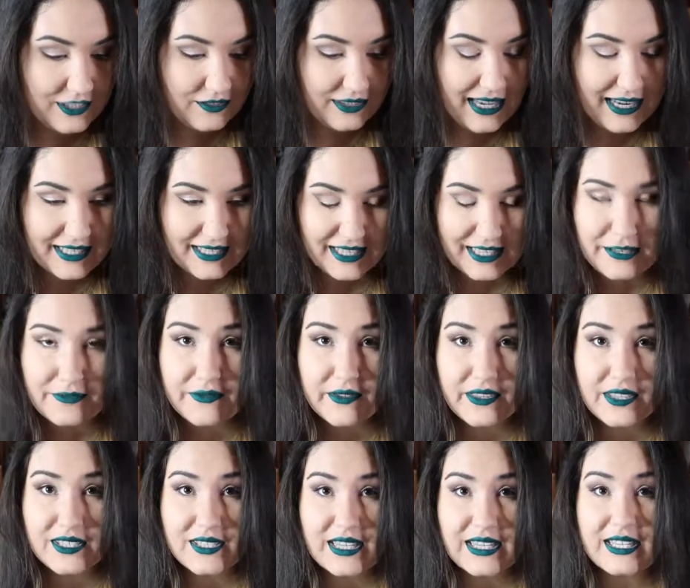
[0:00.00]
so that is it for
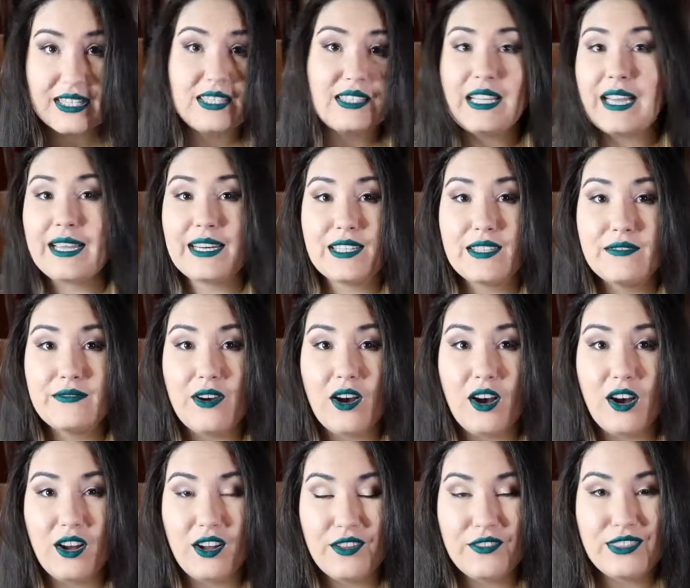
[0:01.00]
this like collective
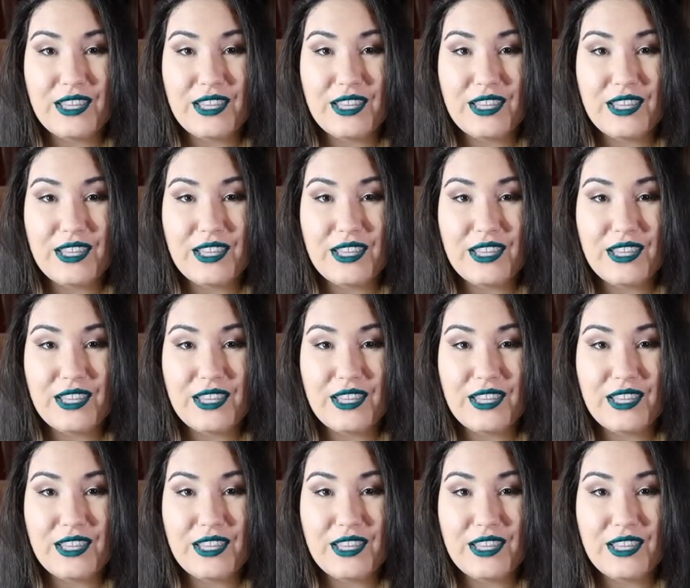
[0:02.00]
haul.